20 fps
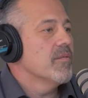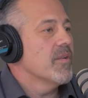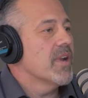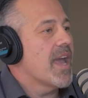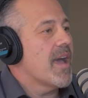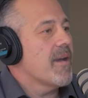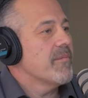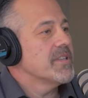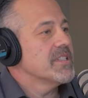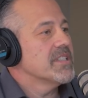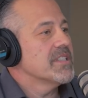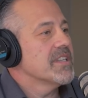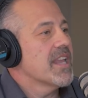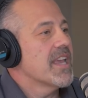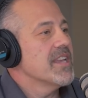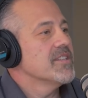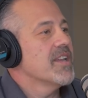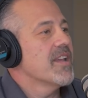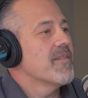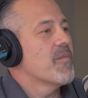what happens is
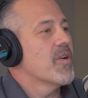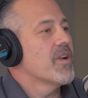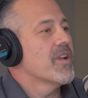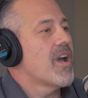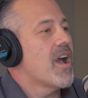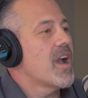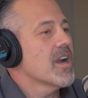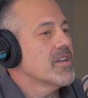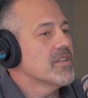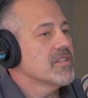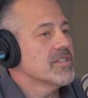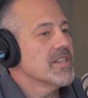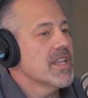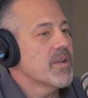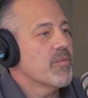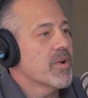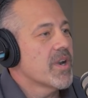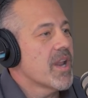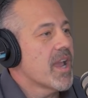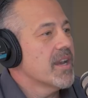as you have more doctors,
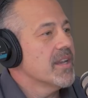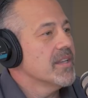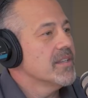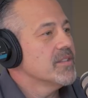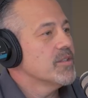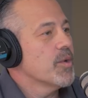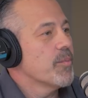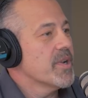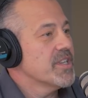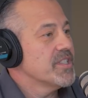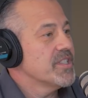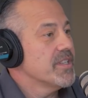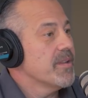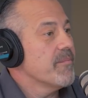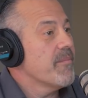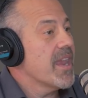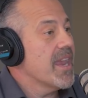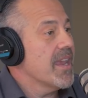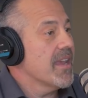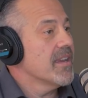then we're not in so much
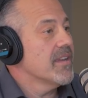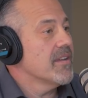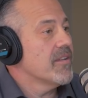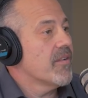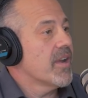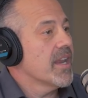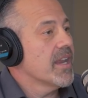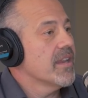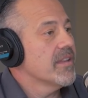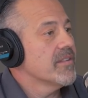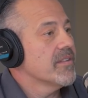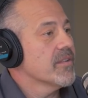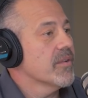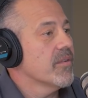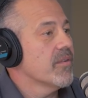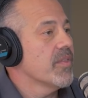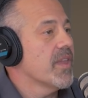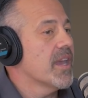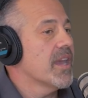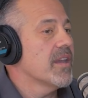demand, right?
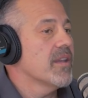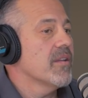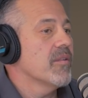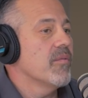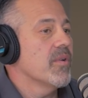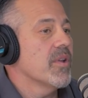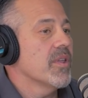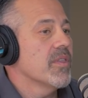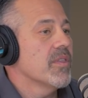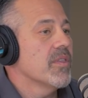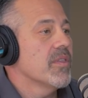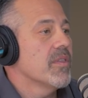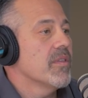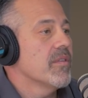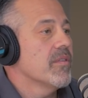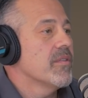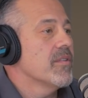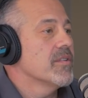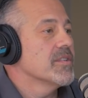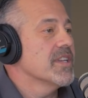So that we
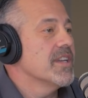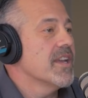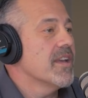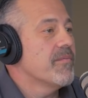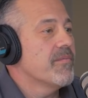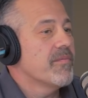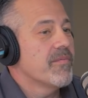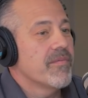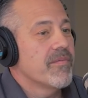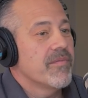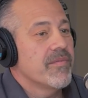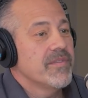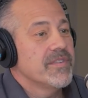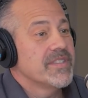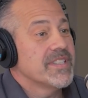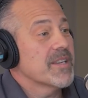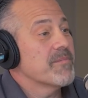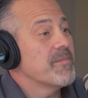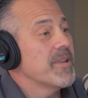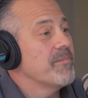there's enough
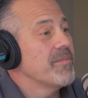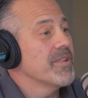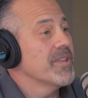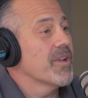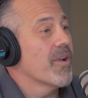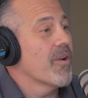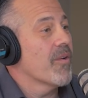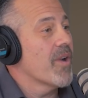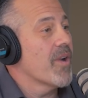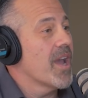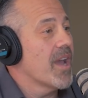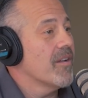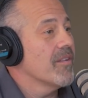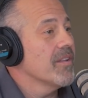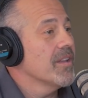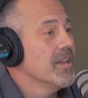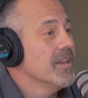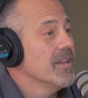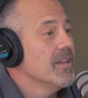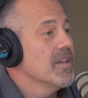sick people to go around.
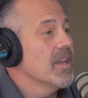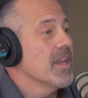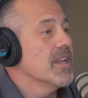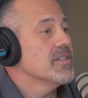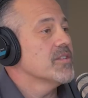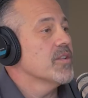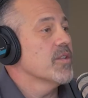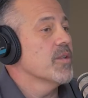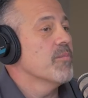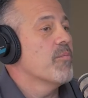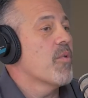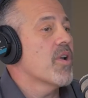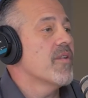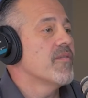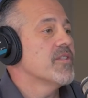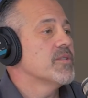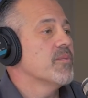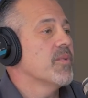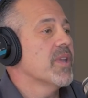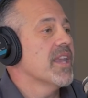And so the more
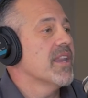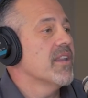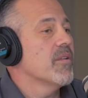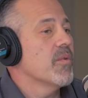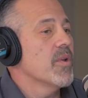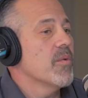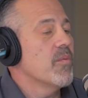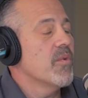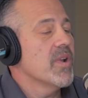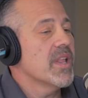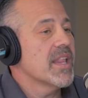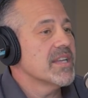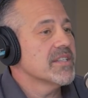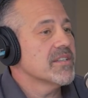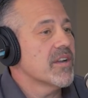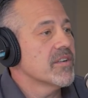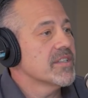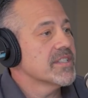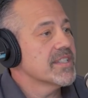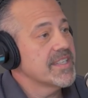of us we get in, we
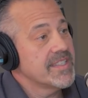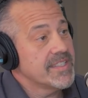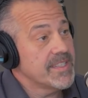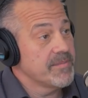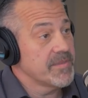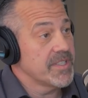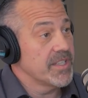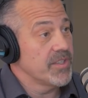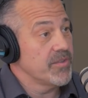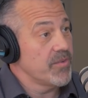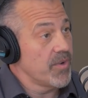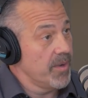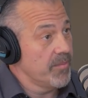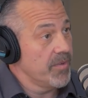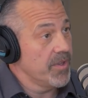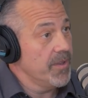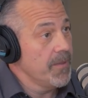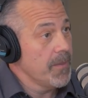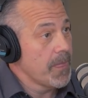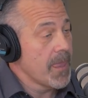realize our system's in
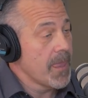trouble.